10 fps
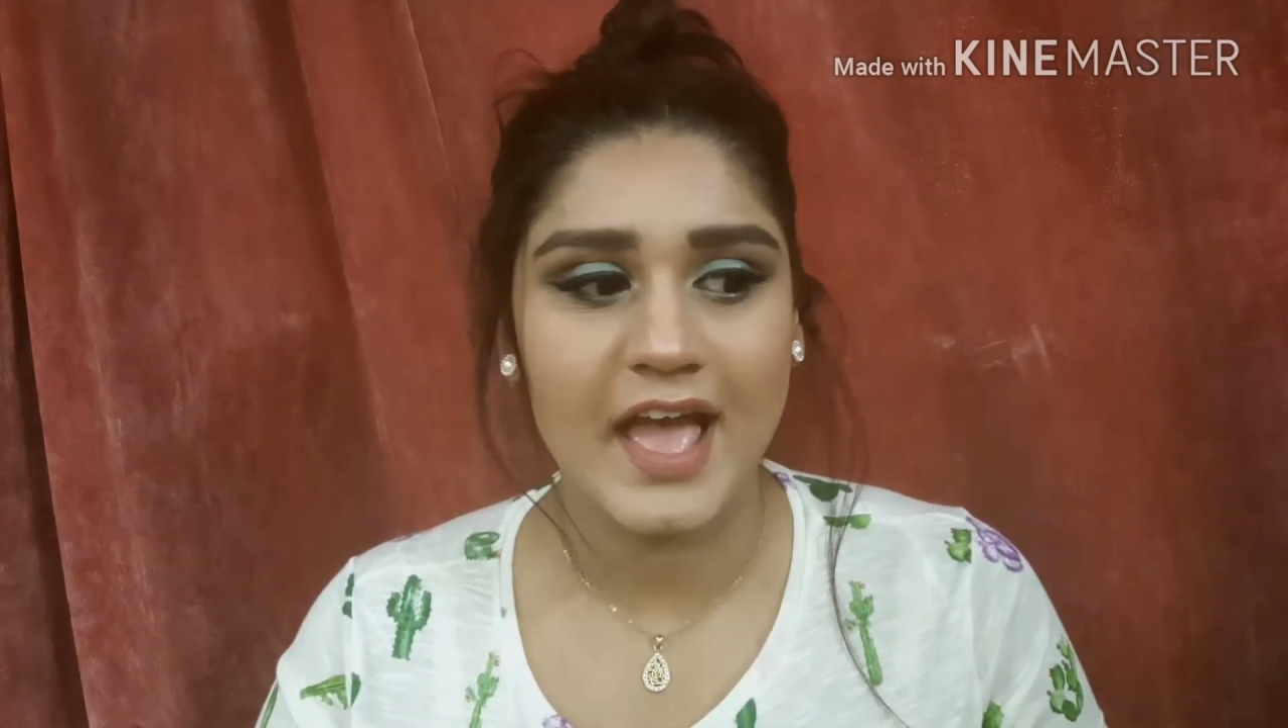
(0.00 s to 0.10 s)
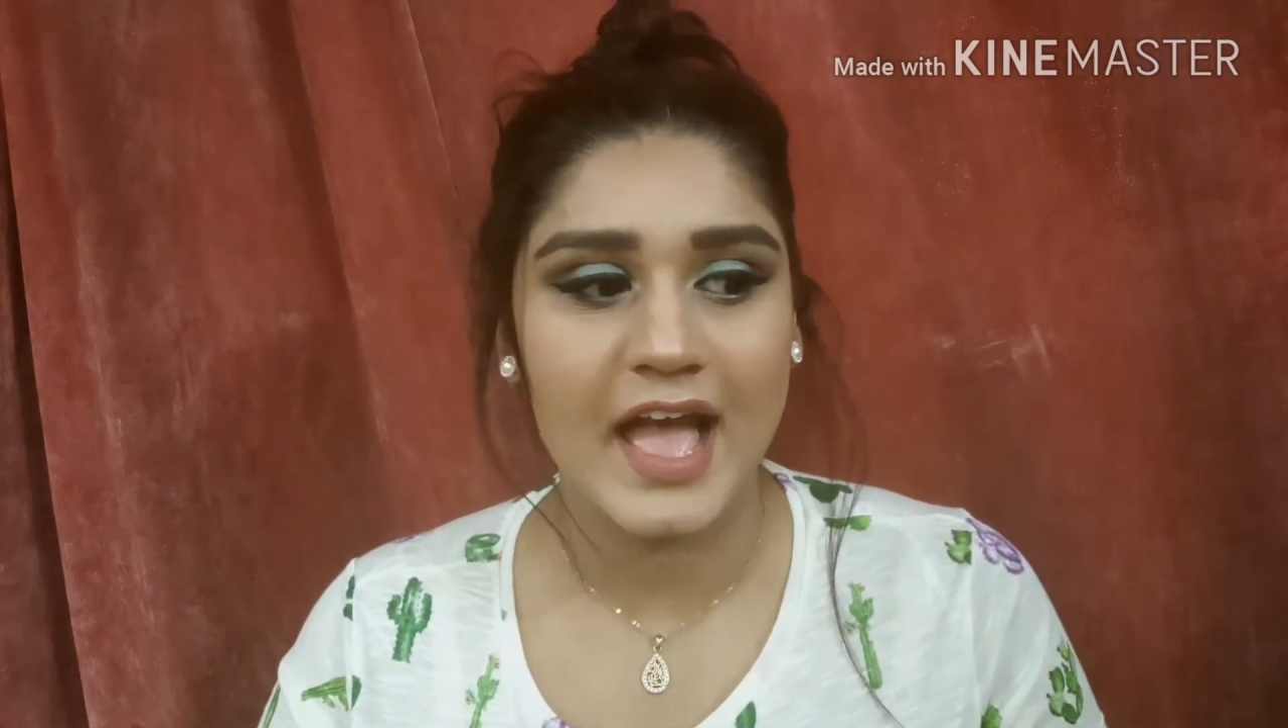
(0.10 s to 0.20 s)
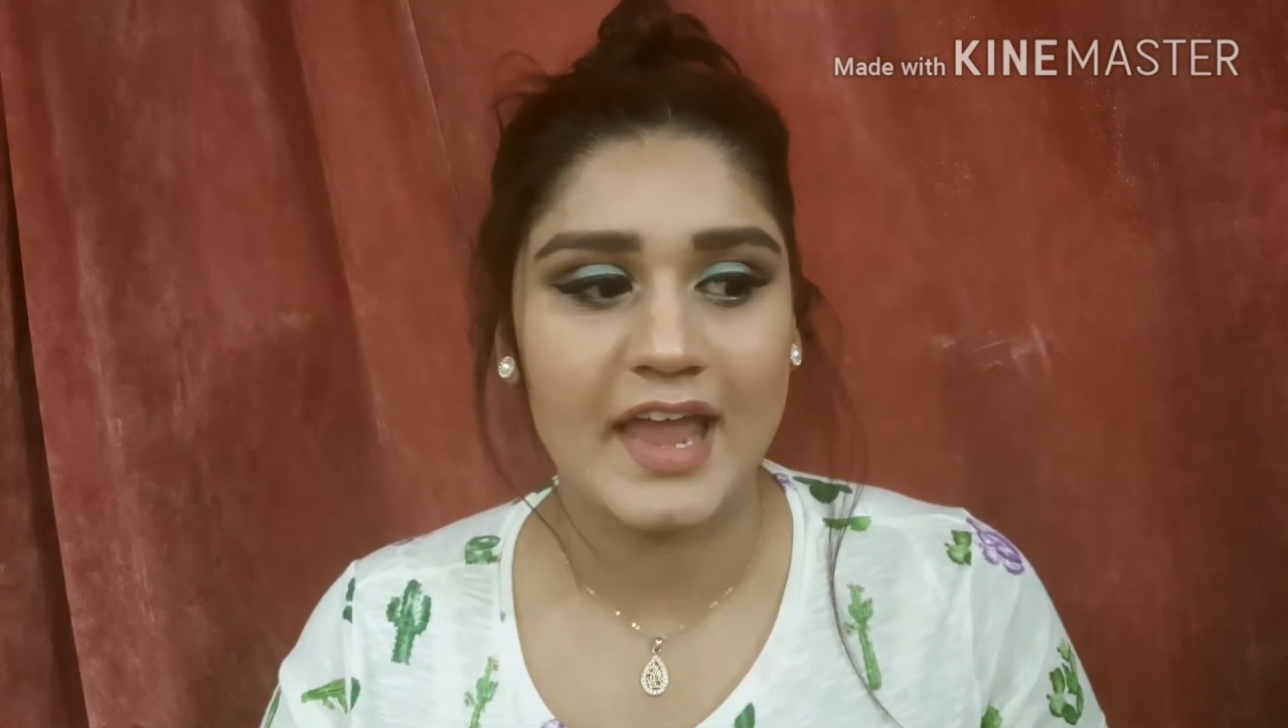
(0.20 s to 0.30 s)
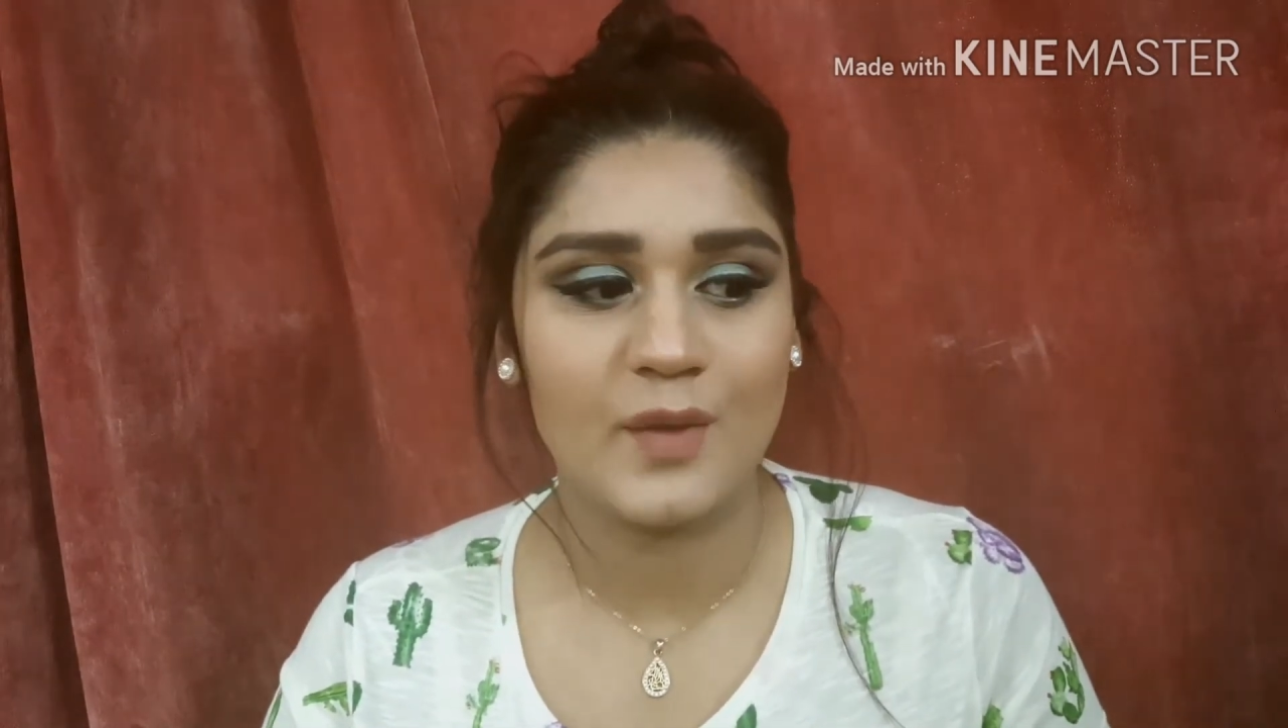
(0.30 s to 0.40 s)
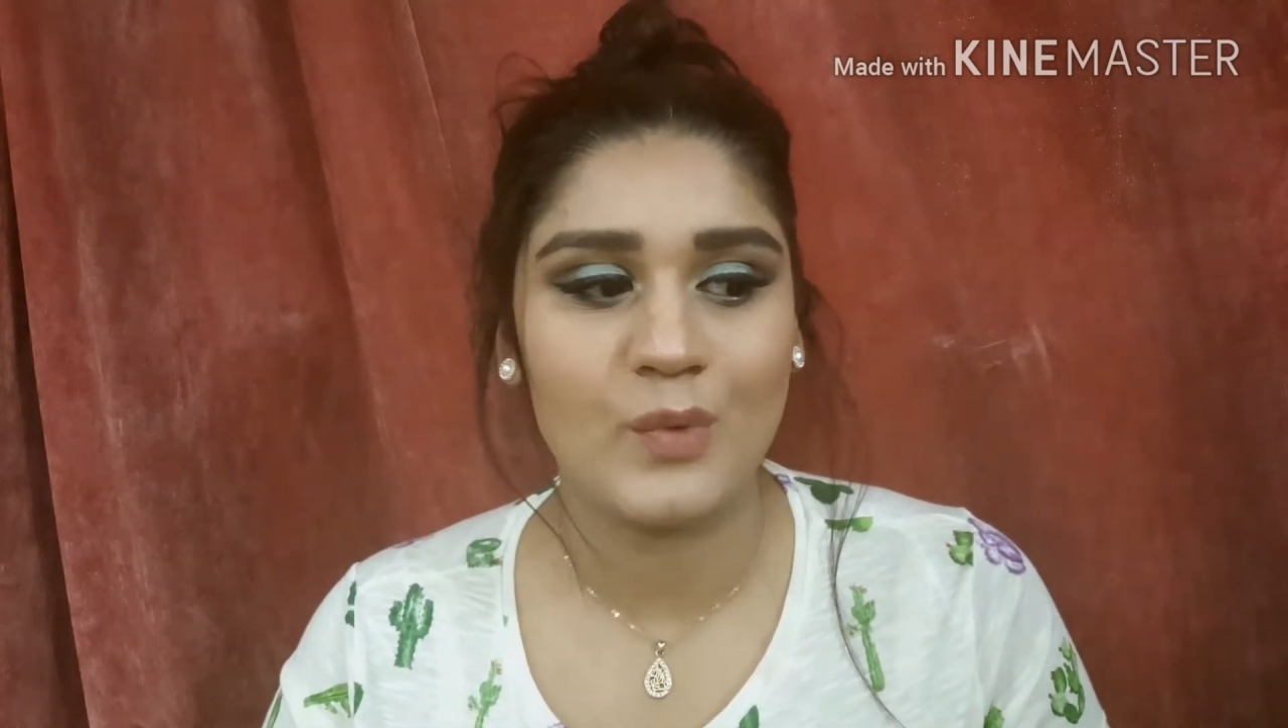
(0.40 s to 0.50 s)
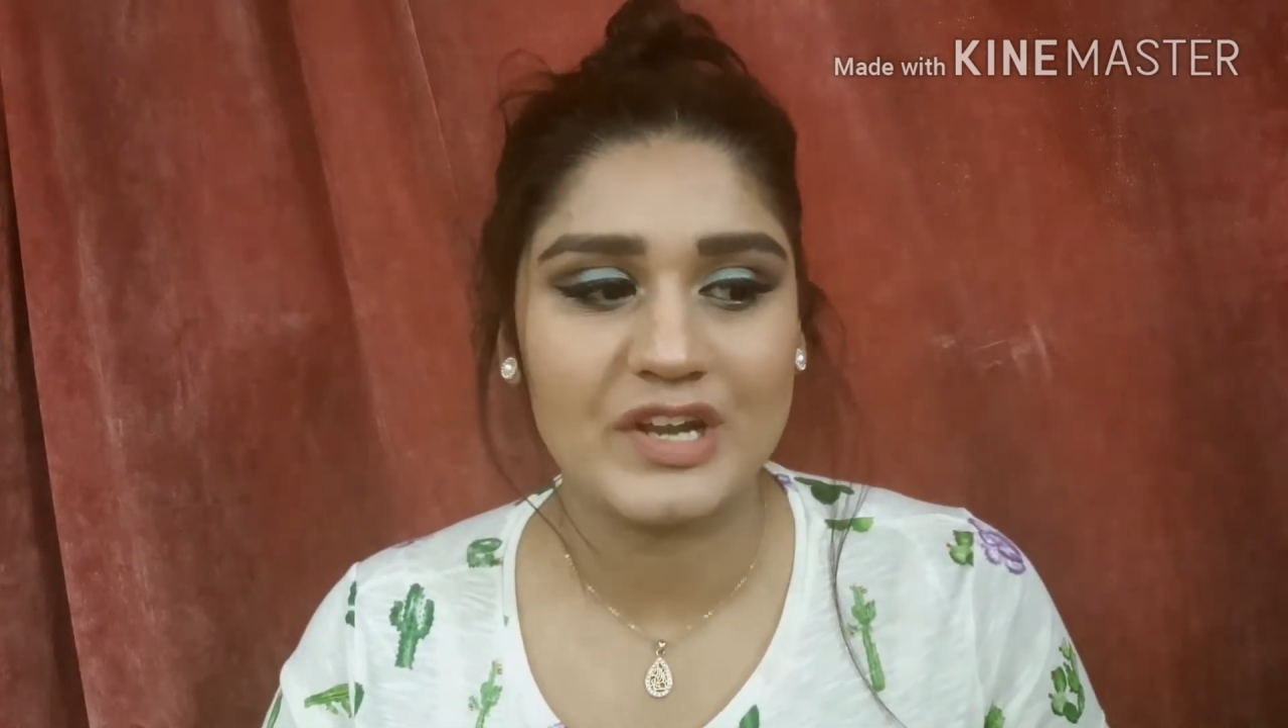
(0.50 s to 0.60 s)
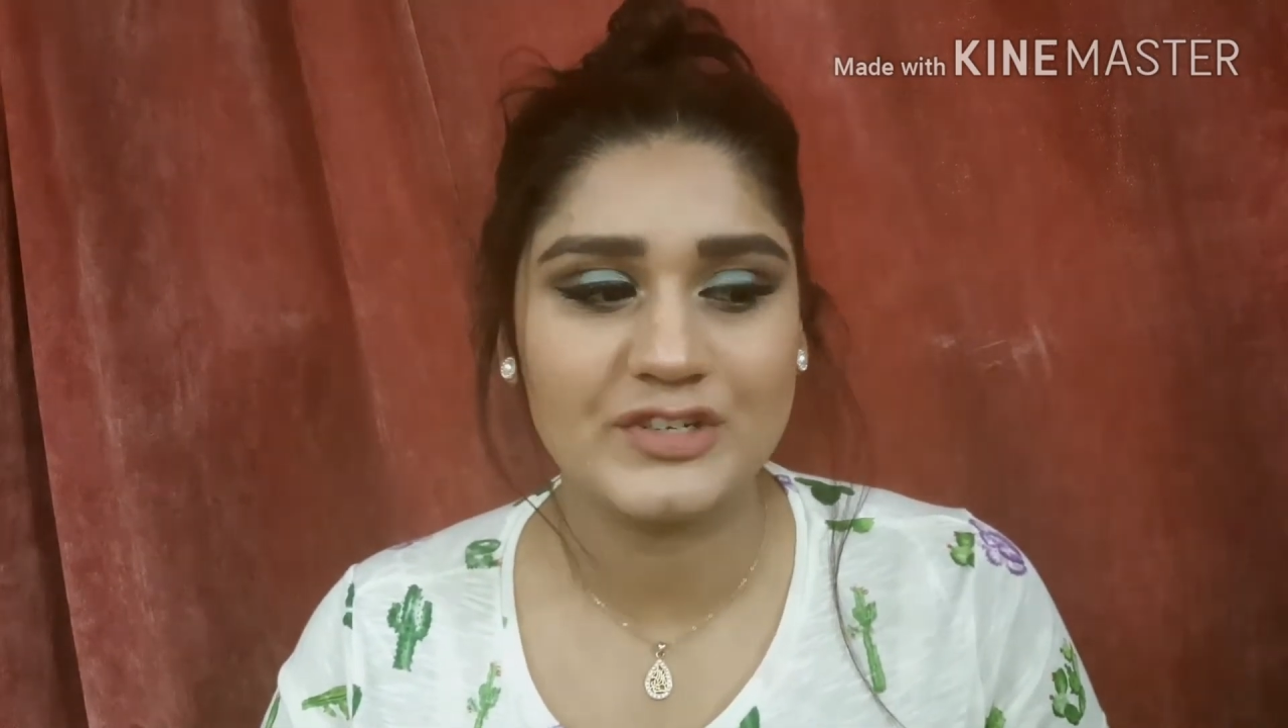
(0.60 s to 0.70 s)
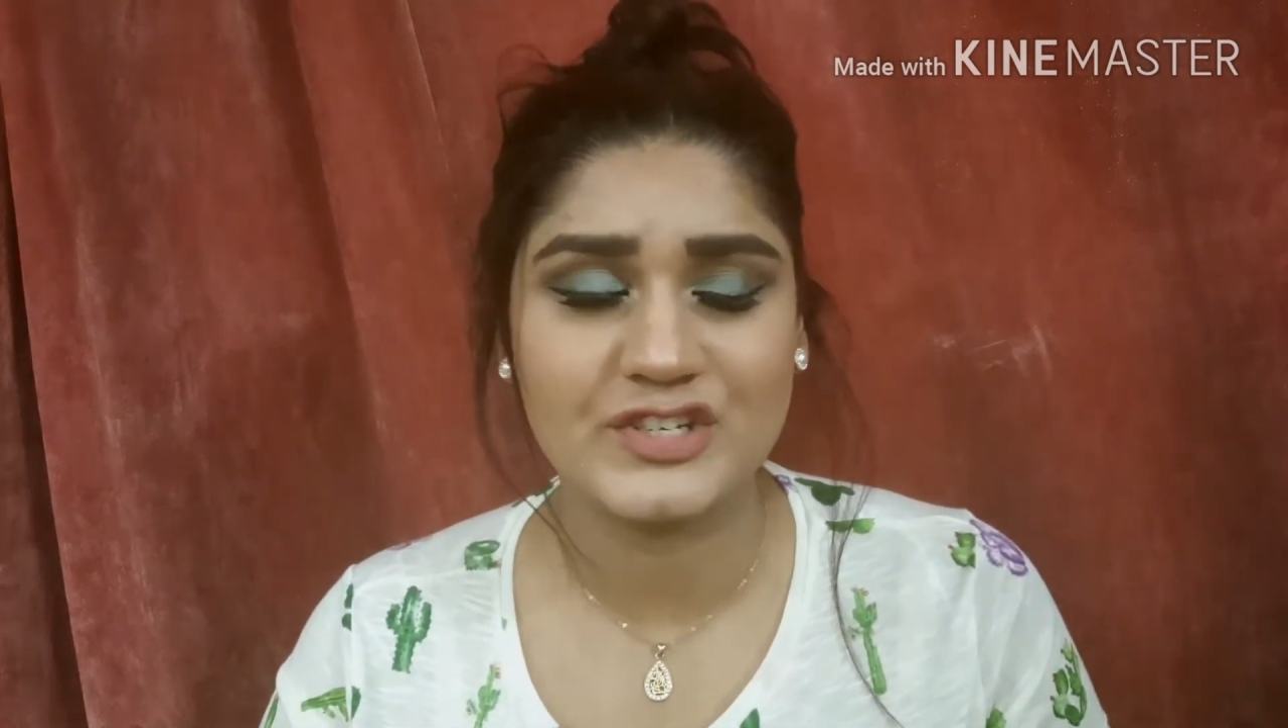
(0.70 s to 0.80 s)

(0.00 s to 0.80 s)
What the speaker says: and I wanted